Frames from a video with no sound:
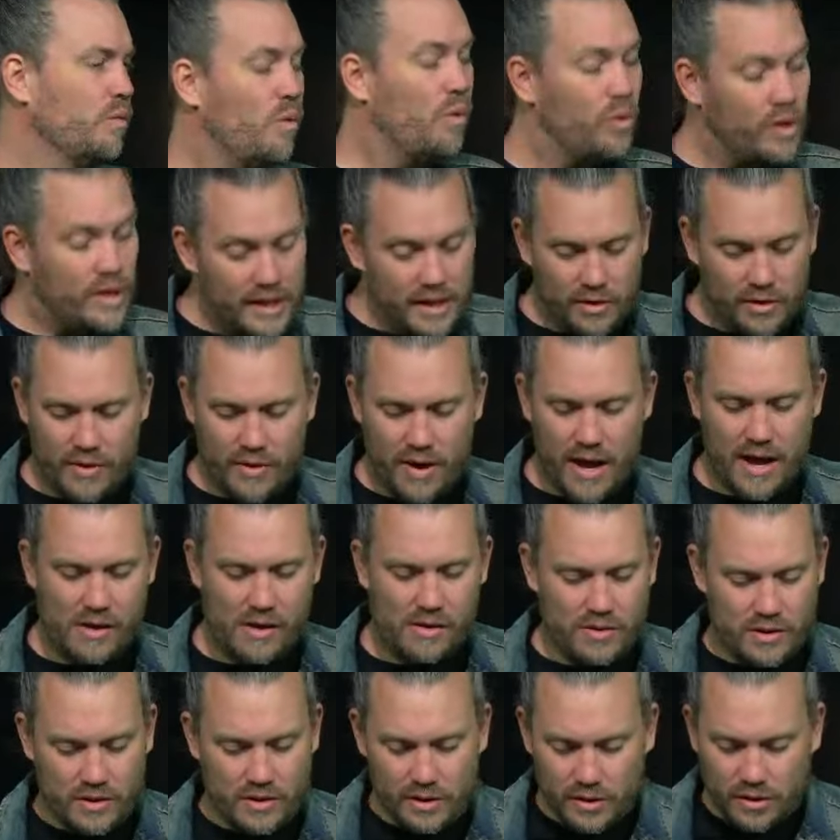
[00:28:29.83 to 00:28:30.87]
walking
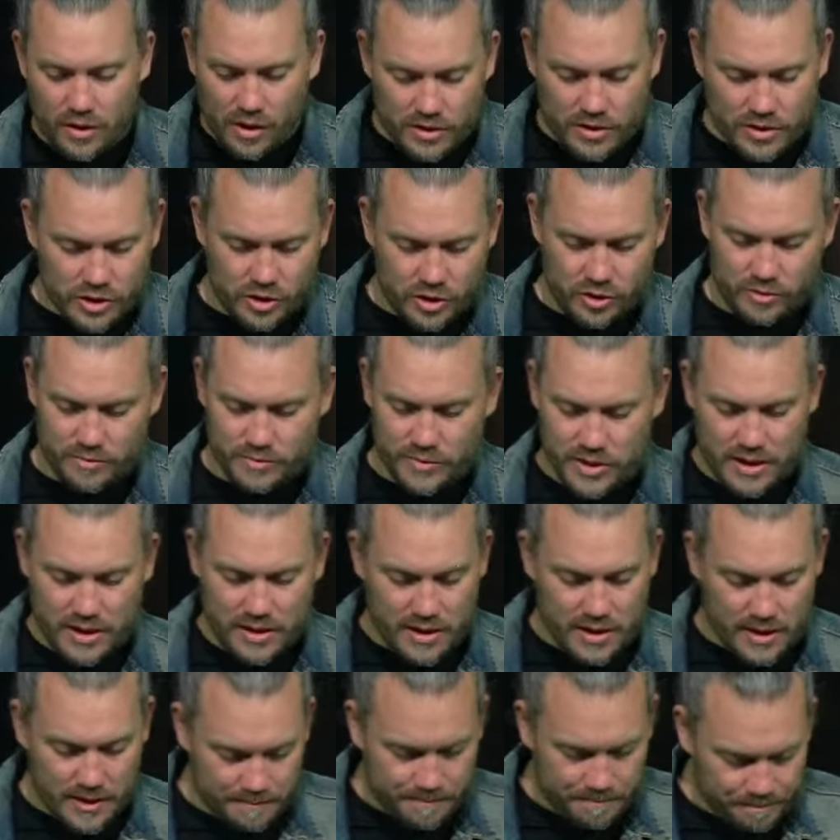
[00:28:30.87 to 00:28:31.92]
around and the costumes
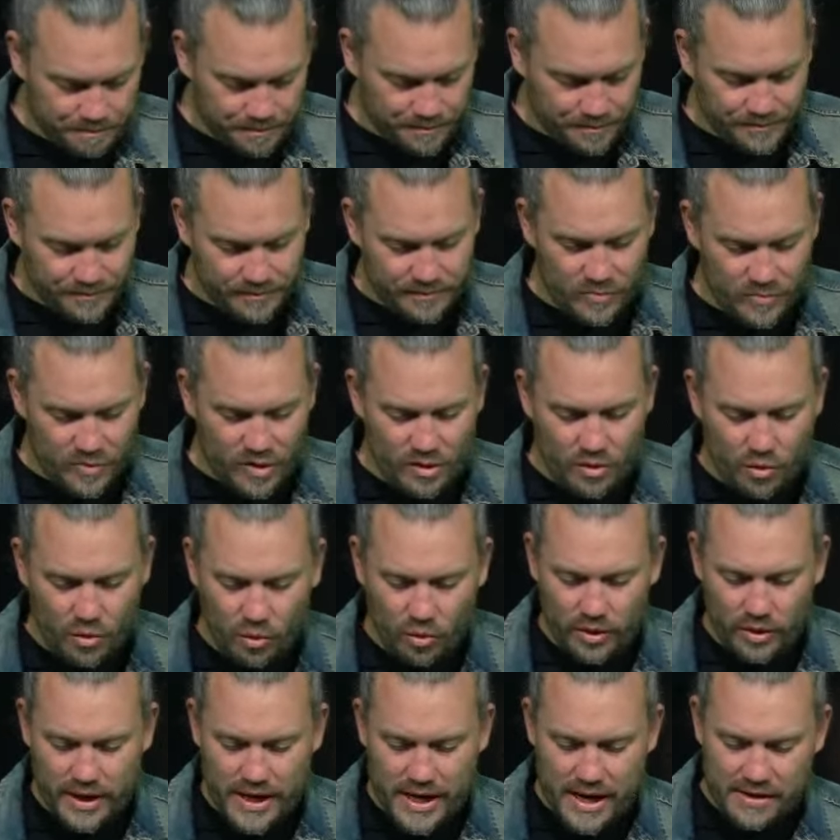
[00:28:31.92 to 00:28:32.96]
and
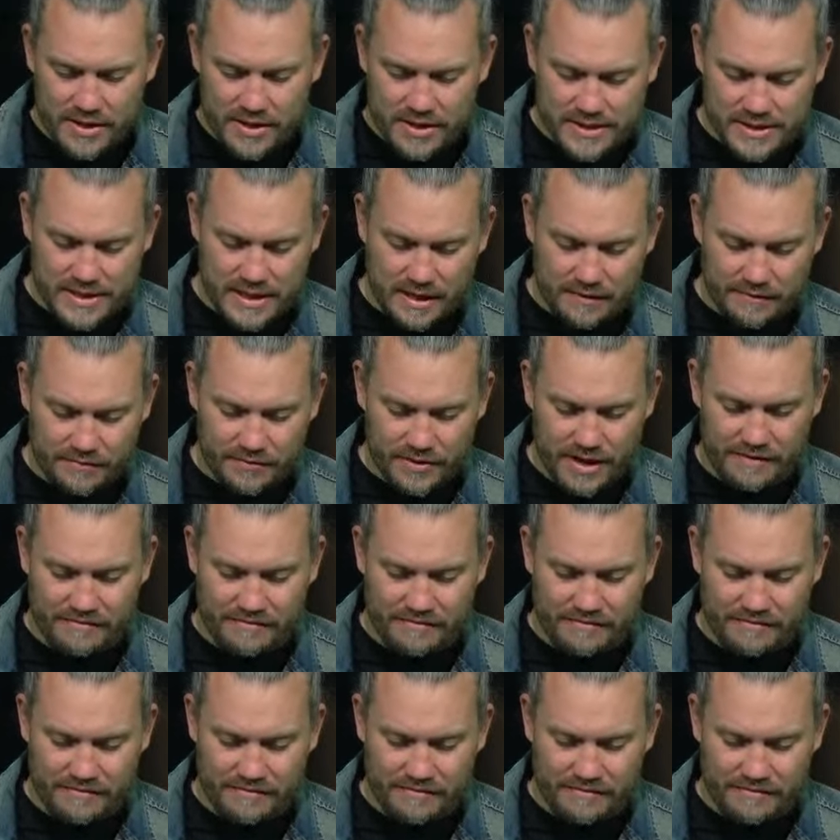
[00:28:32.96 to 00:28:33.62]
all the other stuff.